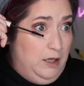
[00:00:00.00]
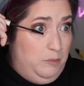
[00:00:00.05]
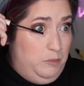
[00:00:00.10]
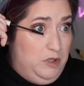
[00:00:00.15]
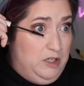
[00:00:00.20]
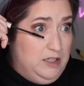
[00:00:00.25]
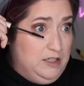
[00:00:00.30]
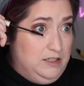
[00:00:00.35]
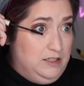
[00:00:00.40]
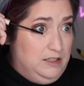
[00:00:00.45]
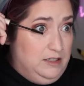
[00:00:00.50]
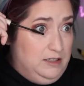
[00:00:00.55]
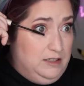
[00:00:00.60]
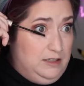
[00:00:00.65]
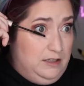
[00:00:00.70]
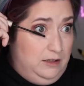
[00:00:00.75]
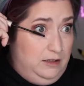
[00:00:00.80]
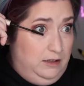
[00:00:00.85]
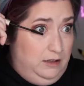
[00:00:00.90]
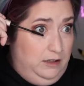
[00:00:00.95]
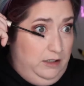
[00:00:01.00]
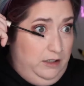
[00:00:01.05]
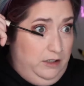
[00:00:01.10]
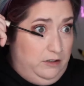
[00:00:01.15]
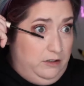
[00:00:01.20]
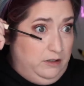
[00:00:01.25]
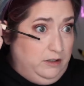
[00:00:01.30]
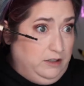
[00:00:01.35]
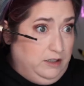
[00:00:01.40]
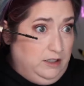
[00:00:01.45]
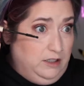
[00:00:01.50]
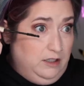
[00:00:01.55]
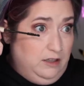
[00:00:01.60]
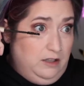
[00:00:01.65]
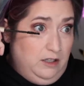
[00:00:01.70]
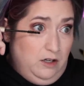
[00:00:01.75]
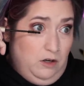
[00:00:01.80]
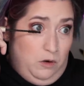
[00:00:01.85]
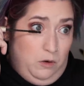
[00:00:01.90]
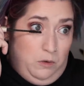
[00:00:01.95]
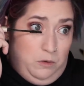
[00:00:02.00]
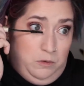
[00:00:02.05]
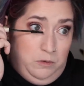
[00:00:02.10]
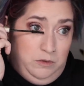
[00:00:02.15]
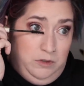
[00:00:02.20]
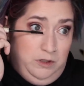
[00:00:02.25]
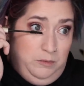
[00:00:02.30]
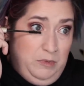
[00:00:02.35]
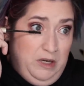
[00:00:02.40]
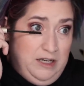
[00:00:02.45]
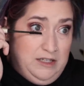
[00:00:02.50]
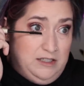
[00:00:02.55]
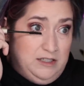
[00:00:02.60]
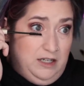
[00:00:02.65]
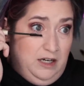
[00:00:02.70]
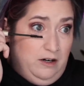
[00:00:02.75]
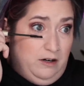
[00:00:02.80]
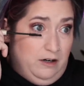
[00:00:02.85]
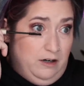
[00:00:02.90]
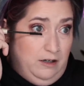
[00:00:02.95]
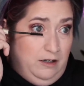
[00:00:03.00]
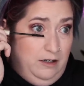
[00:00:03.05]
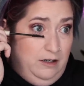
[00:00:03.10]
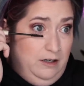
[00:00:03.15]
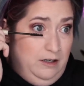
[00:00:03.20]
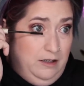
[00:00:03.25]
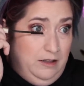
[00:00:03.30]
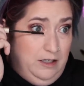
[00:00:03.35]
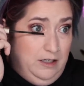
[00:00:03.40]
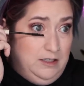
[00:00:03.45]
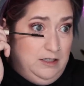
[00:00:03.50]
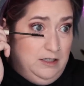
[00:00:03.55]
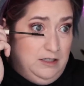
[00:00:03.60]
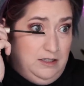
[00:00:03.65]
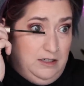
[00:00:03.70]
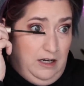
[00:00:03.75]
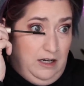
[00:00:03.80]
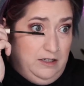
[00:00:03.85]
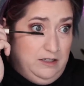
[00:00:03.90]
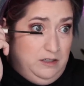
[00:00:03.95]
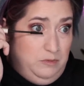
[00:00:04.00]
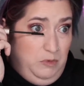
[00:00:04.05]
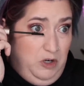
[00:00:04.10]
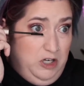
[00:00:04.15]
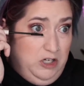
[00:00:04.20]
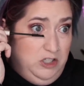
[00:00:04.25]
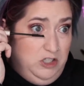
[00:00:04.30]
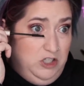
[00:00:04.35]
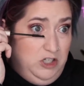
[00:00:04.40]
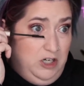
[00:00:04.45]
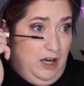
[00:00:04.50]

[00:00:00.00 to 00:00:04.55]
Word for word: because it is literally the only mascara that does not smudge